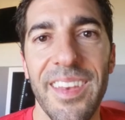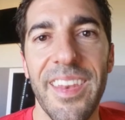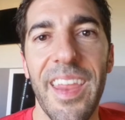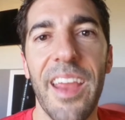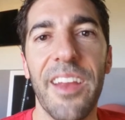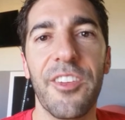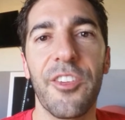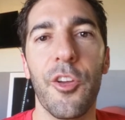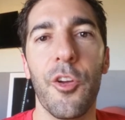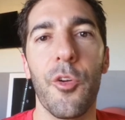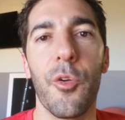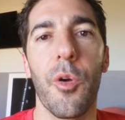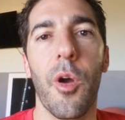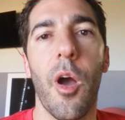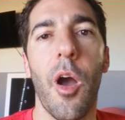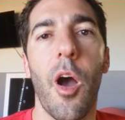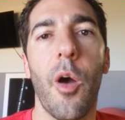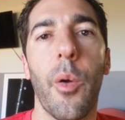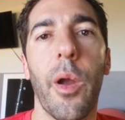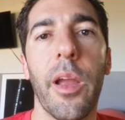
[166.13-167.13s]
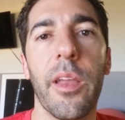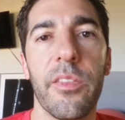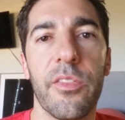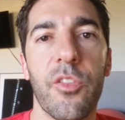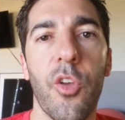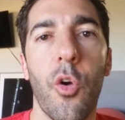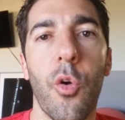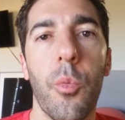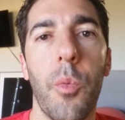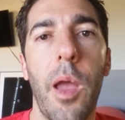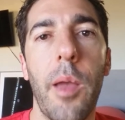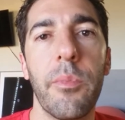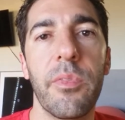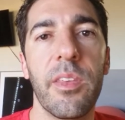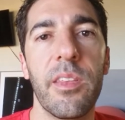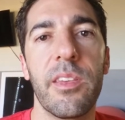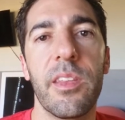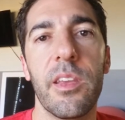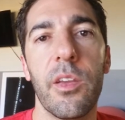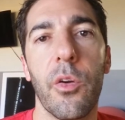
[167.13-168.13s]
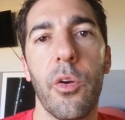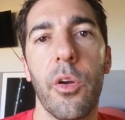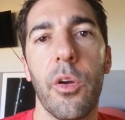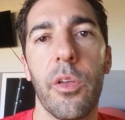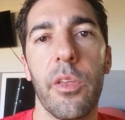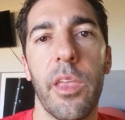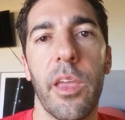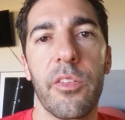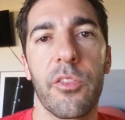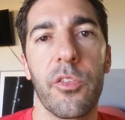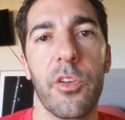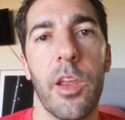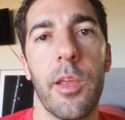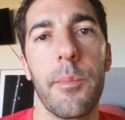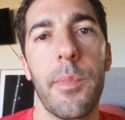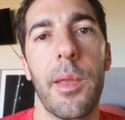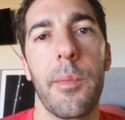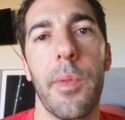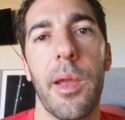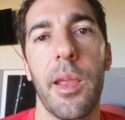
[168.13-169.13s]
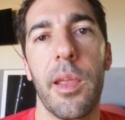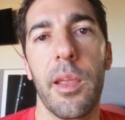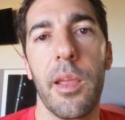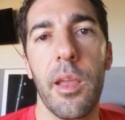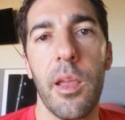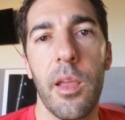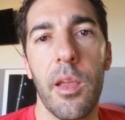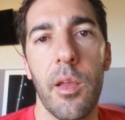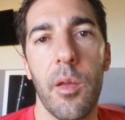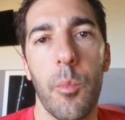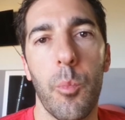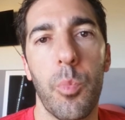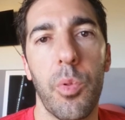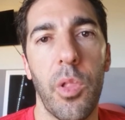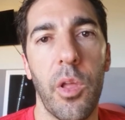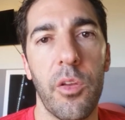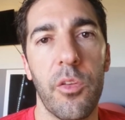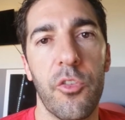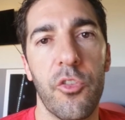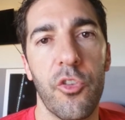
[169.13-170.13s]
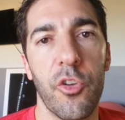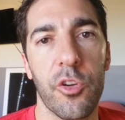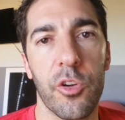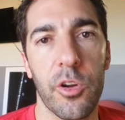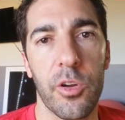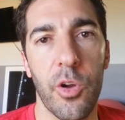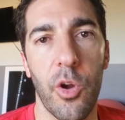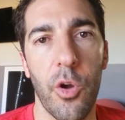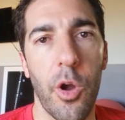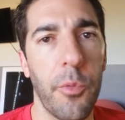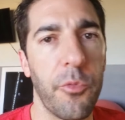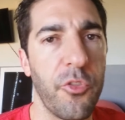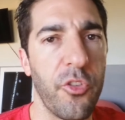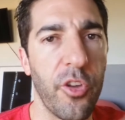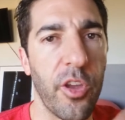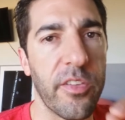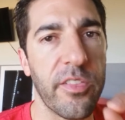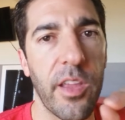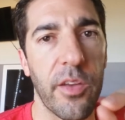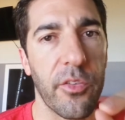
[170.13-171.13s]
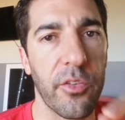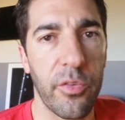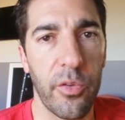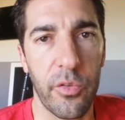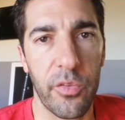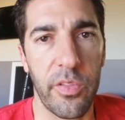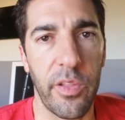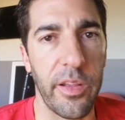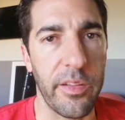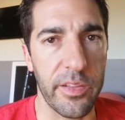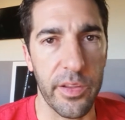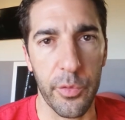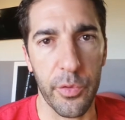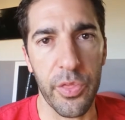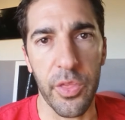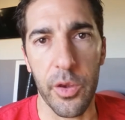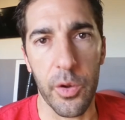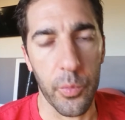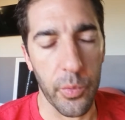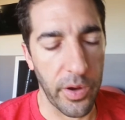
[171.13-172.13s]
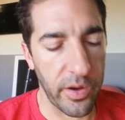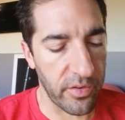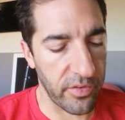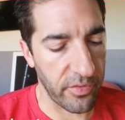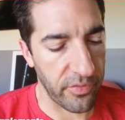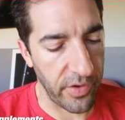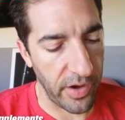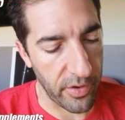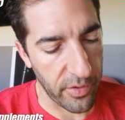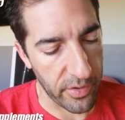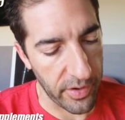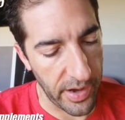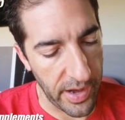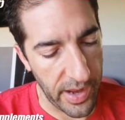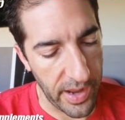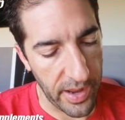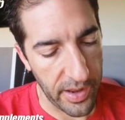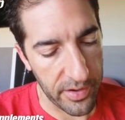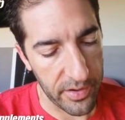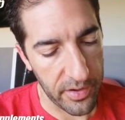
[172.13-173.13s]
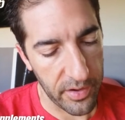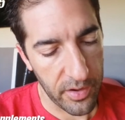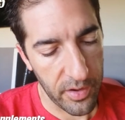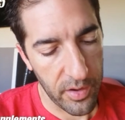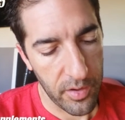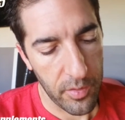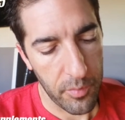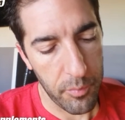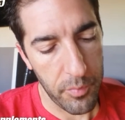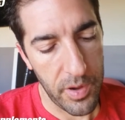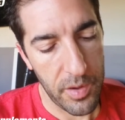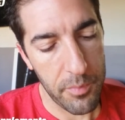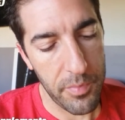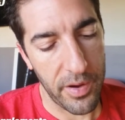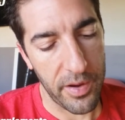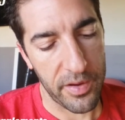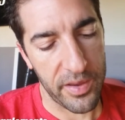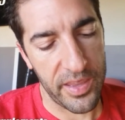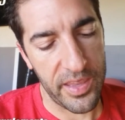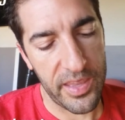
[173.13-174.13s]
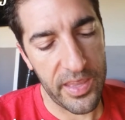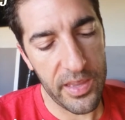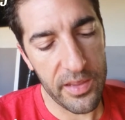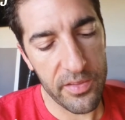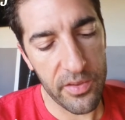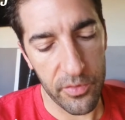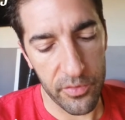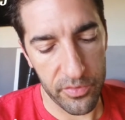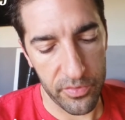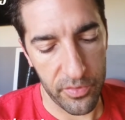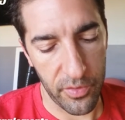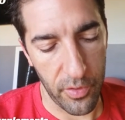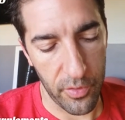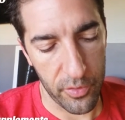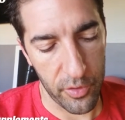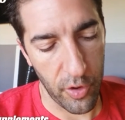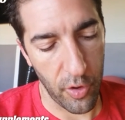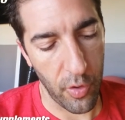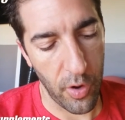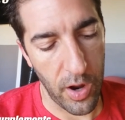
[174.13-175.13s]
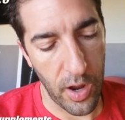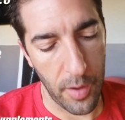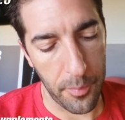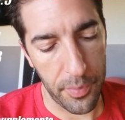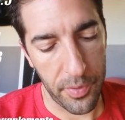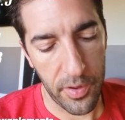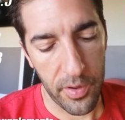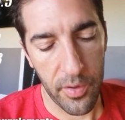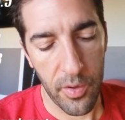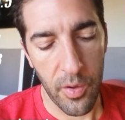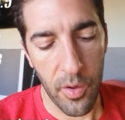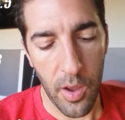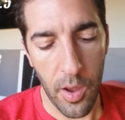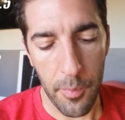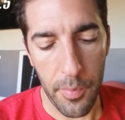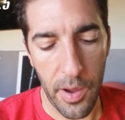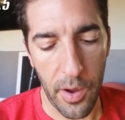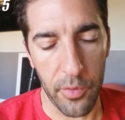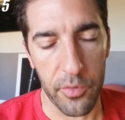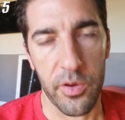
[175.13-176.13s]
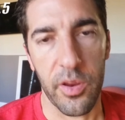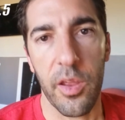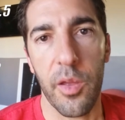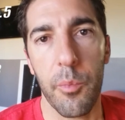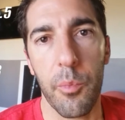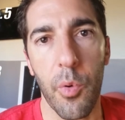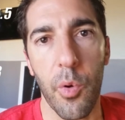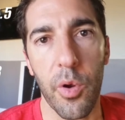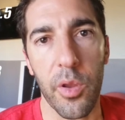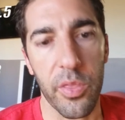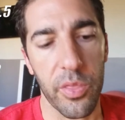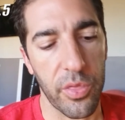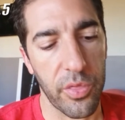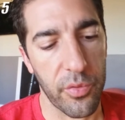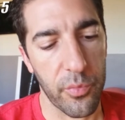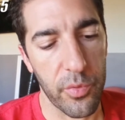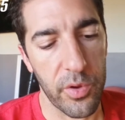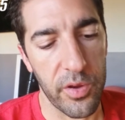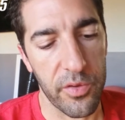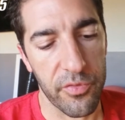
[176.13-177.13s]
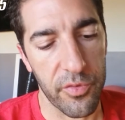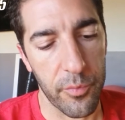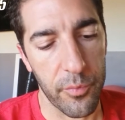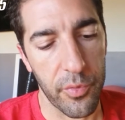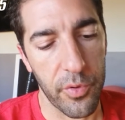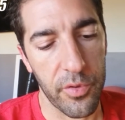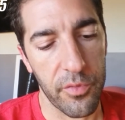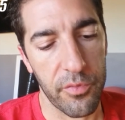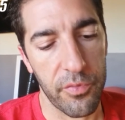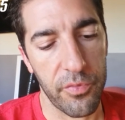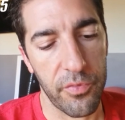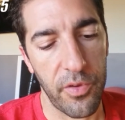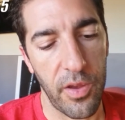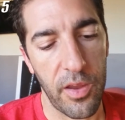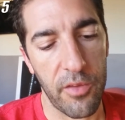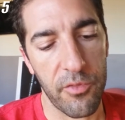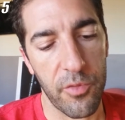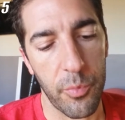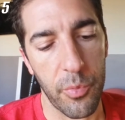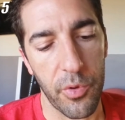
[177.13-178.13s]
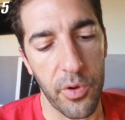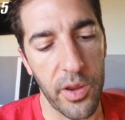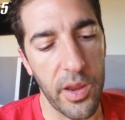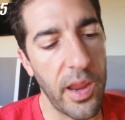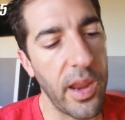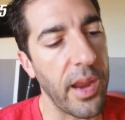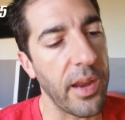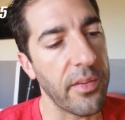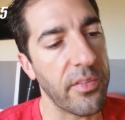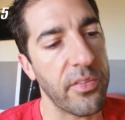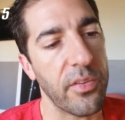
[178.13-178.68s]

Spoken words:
Day two. All right, so MCT oil yesterday made my blood sugar go up just ever so slightly within a range of error and made my ketones, though, go up about 0.3 from 0.5 to 0.8.